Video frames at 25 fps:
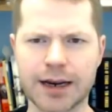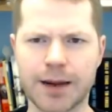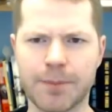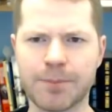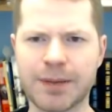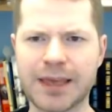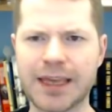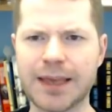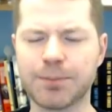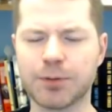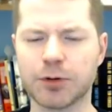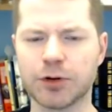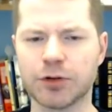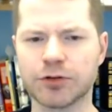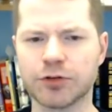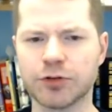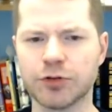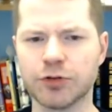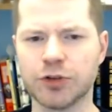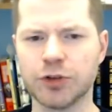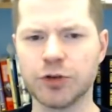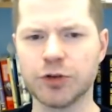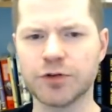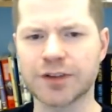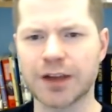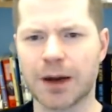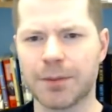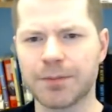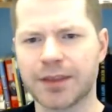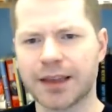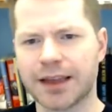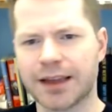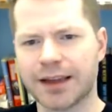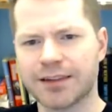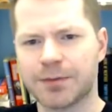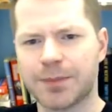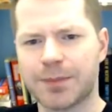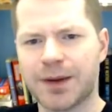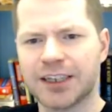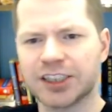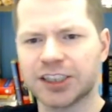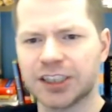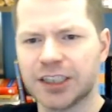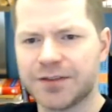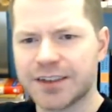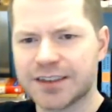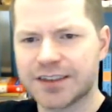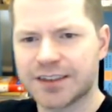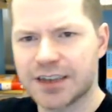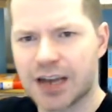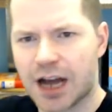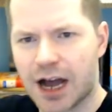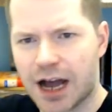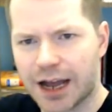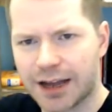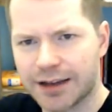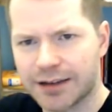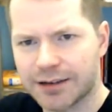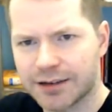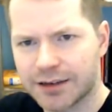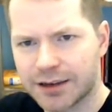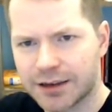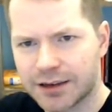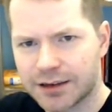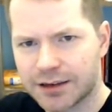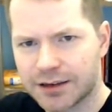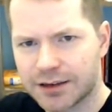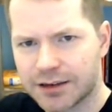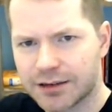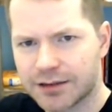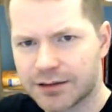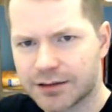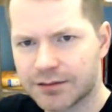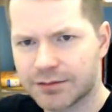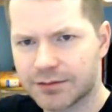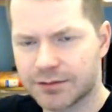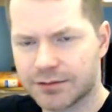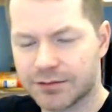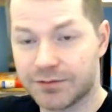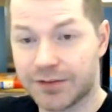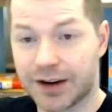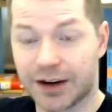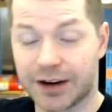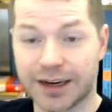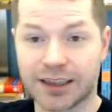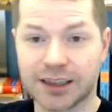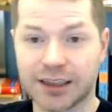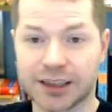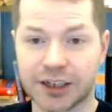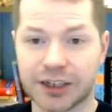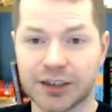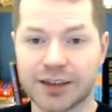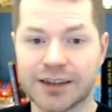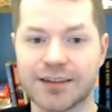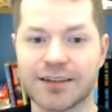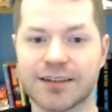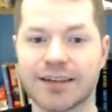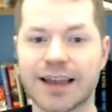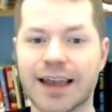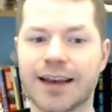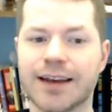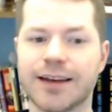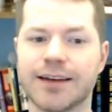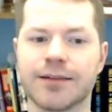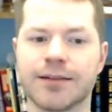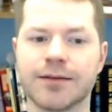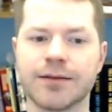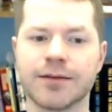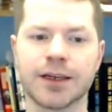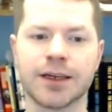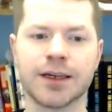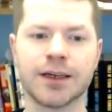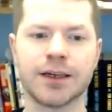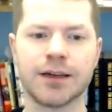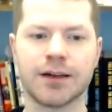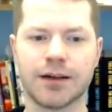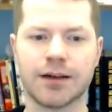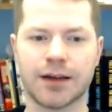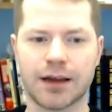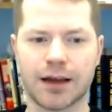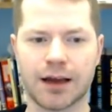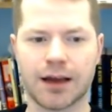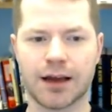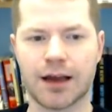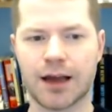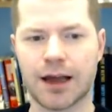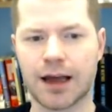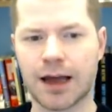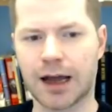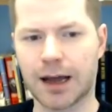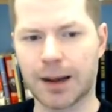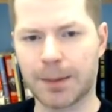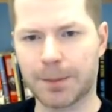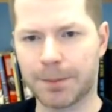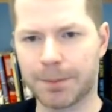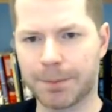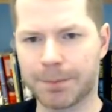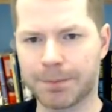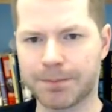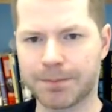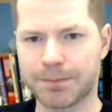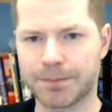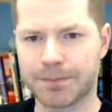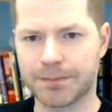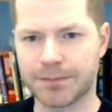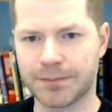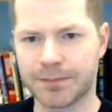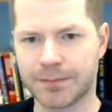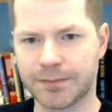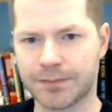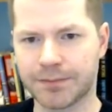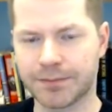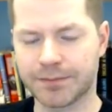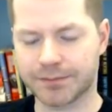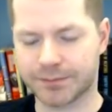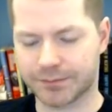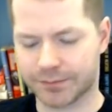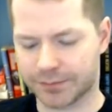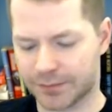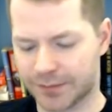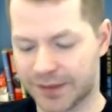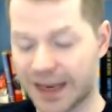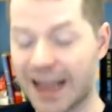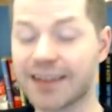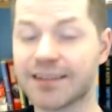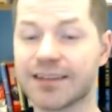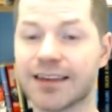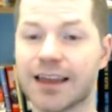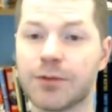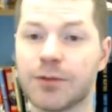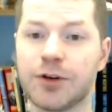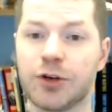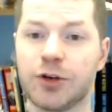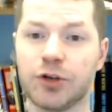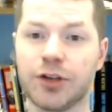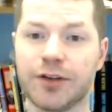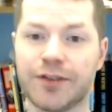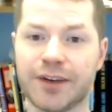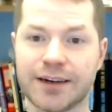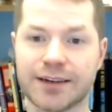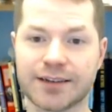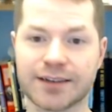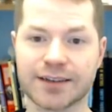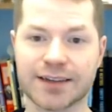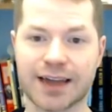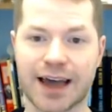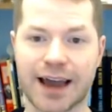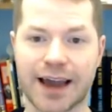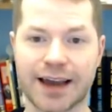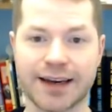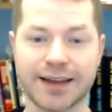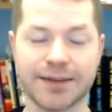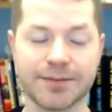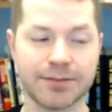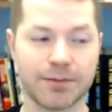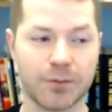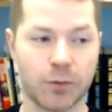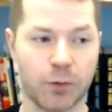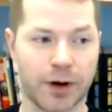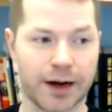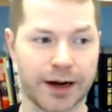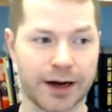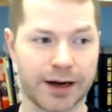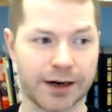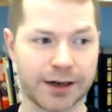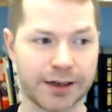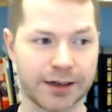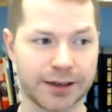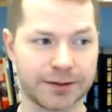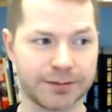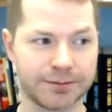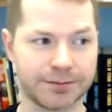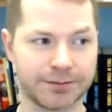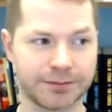people to do something, especially if it's not very clearly stated. Um, that said, we do live in a society where